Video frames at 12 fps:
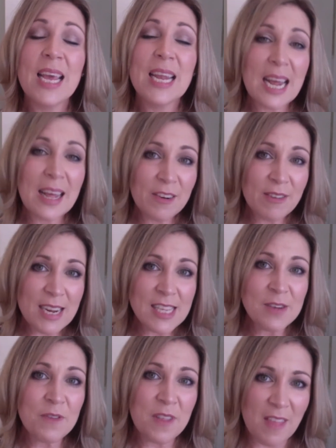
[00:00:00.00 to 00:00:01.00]
Now, the
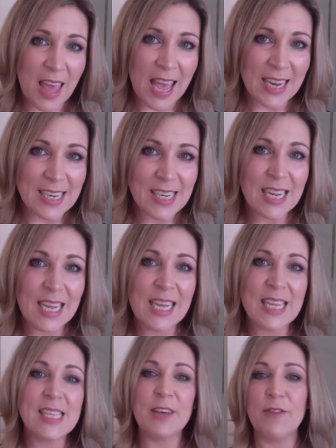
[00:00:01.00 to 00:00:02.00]
reason for that
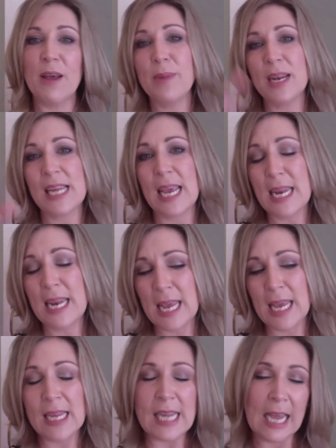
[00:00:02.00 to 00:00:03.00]
is if I'm going to take an
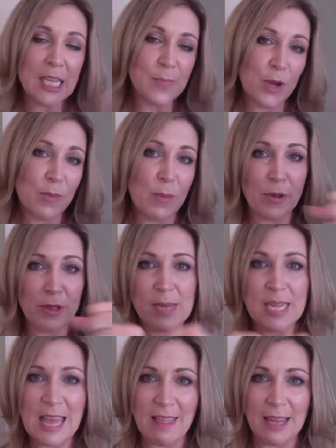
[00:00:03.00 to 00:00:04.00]
egg and take a sperm and put them
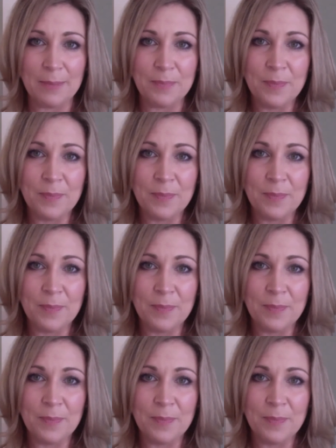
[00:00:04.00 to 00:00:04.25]
together,